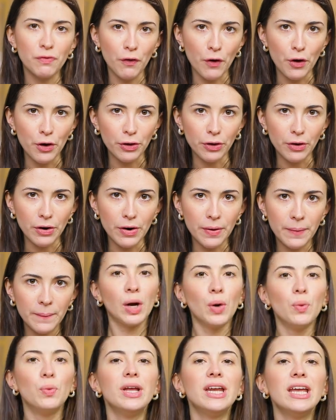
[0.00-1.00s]
further.
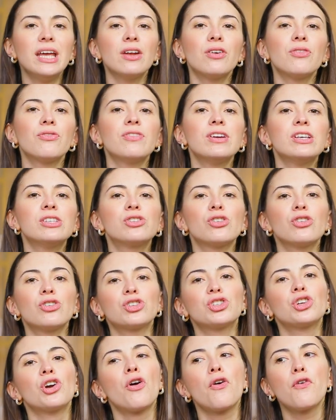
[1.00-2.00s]
We need to
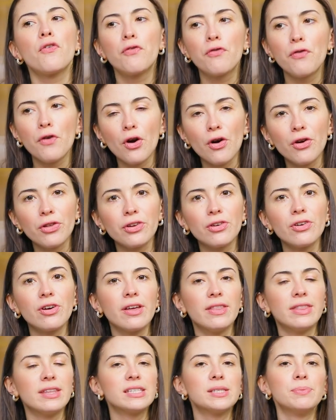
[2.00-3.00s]
research further
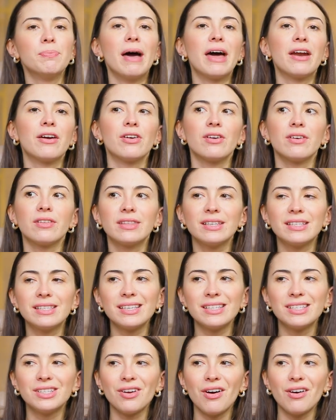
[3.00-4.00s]
in this matter. This
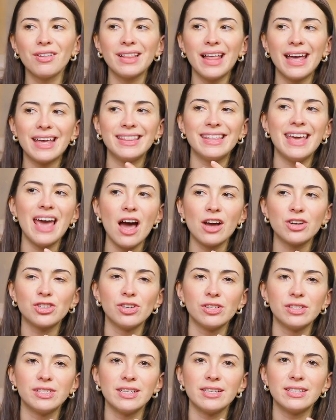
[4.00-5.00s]
is not like the
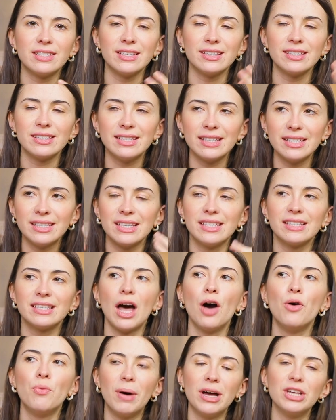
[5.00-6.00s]
actual distance. This is
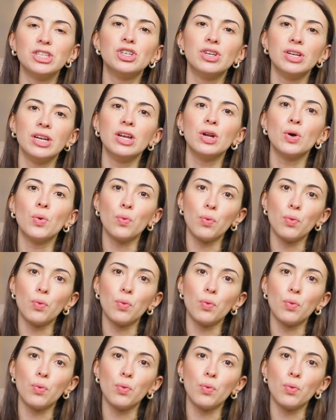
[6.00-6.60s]
how much you need to